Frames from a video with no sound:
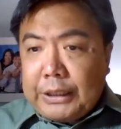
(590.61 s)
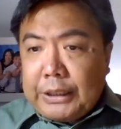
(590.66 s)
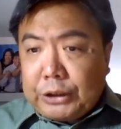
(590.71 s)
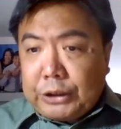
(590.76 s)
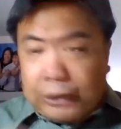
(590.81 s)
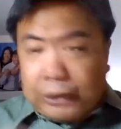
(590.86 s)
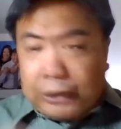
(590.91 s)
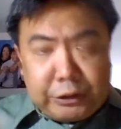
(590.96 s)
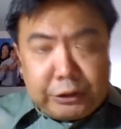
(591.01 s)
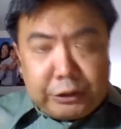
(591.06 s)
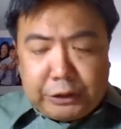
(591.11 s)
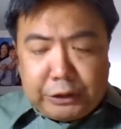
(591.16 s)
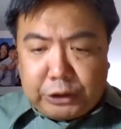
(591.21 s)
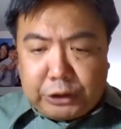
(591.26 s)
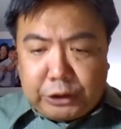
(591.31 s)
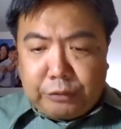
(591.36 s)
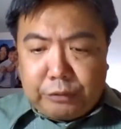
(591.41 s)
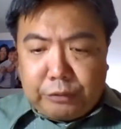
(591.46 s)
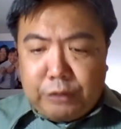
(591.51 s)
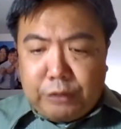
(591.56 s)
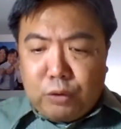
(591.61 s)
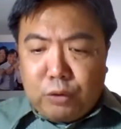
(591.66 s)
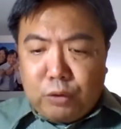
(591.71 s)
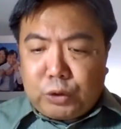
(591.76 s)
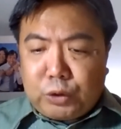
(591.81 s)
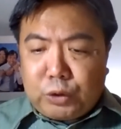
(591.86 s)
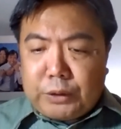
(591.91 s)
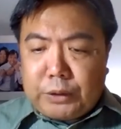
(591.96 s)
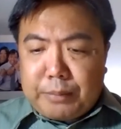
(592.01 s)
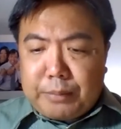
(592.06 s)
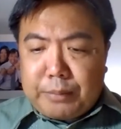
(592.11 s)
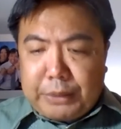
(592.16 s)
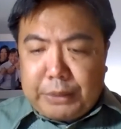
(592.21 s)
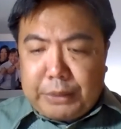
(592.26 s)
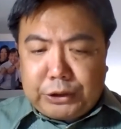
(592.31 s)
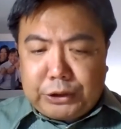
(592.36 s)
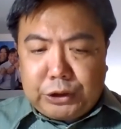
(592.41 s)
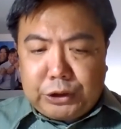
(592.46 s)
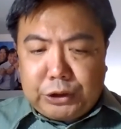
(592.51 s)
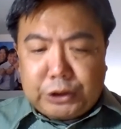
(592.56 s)
series of devotional
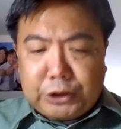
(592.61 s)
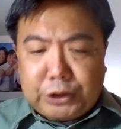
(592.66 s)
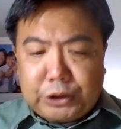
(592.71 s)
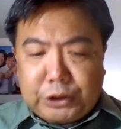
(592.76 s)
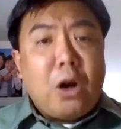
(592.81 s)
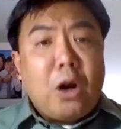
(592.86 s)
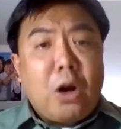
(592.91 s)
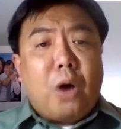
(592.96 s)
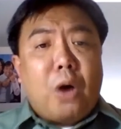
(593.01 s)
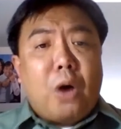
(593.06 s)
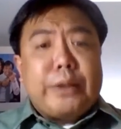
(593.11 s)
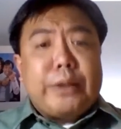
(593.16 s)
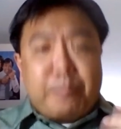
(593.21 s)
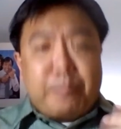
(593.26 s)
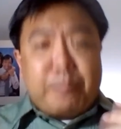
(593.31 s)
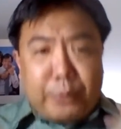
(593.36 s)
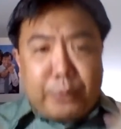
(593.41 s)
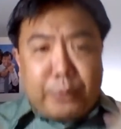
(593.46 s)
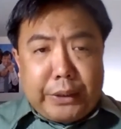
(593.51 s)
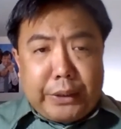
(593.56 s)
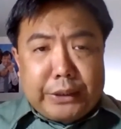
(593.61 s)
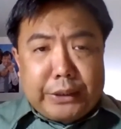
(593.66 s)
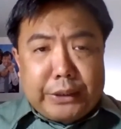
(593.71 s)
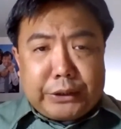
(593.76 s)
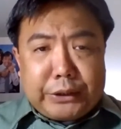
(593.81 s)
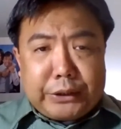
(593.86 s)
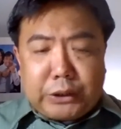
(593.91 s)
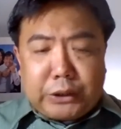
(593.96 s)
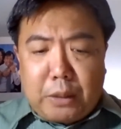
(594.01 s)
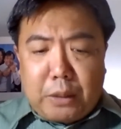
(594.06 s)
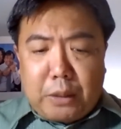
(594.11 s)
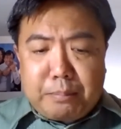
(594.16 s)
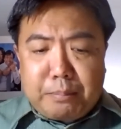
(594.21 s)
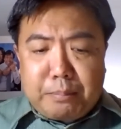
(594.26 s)
messages on the prayers of